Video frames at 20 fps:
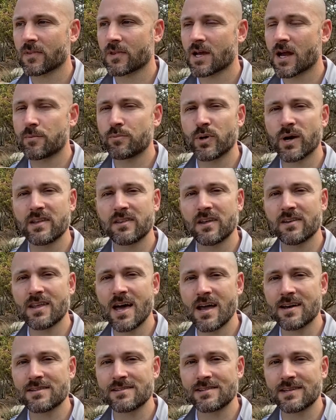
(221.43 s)
I pray that
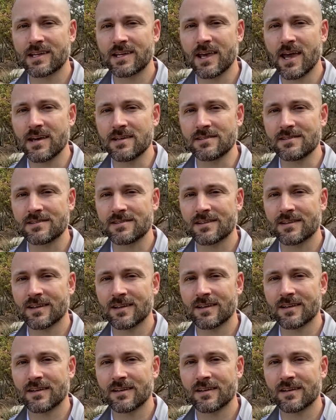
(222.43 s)
that is the case.
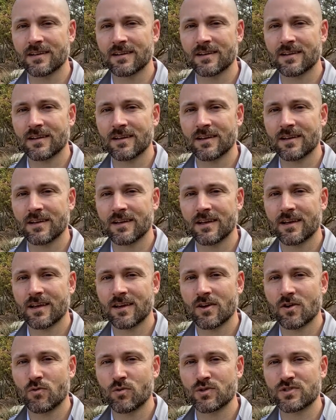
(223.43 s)

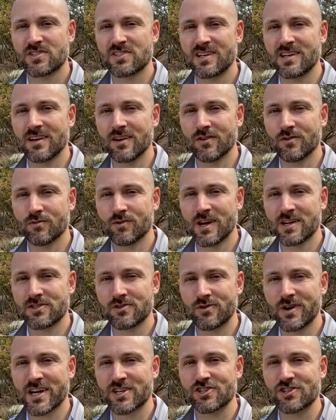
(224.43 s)
We'll see you
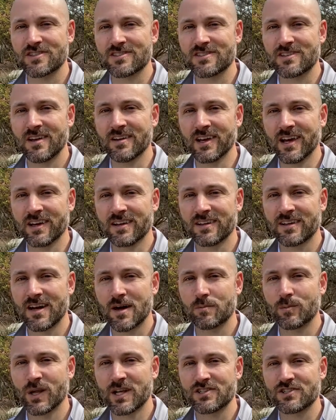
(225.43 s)
Resurrection Sunday.
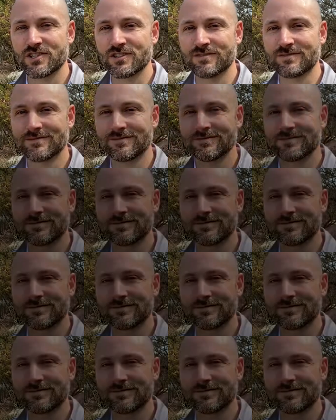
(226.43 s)
God bless you.